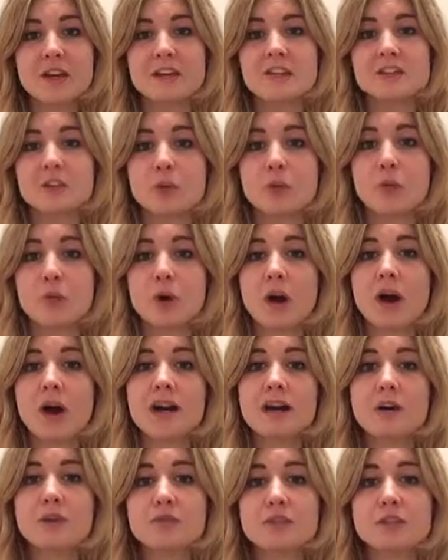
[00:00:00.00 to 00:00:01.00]
So
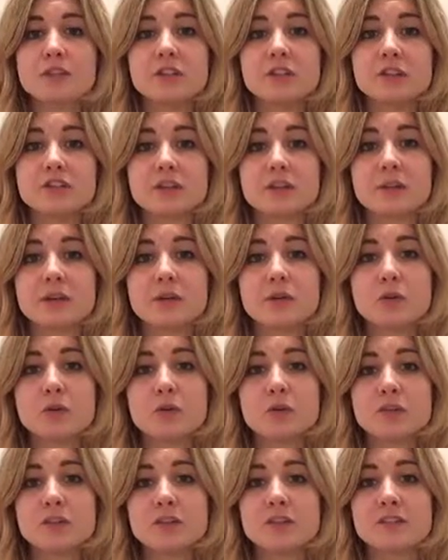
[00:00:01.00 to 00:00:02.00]
I often use something
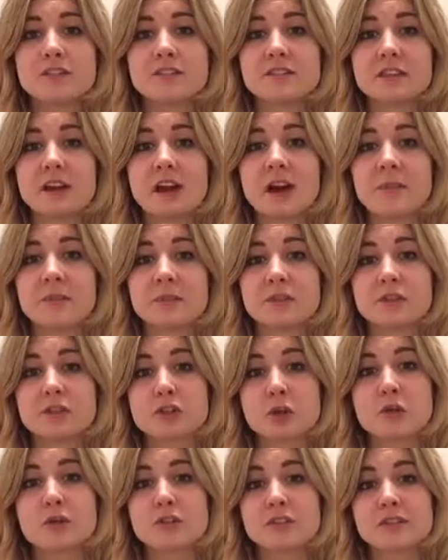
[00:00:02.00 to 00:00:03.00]
called the
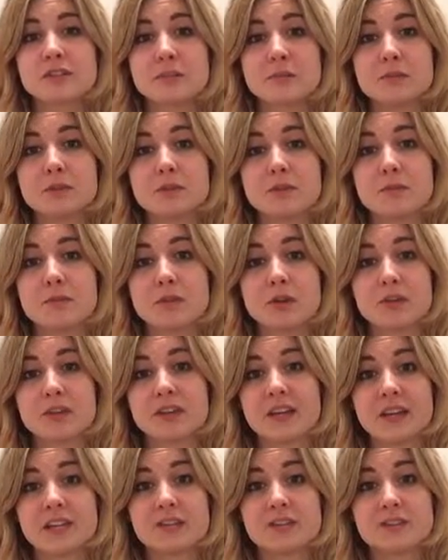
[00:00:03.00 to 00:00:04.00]
shoulder symptom
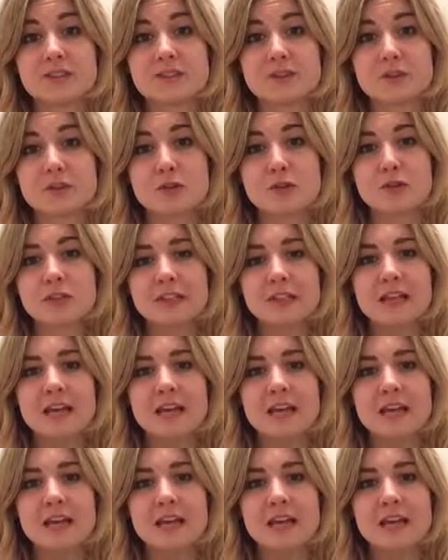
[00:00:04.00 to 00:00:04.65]
modification score,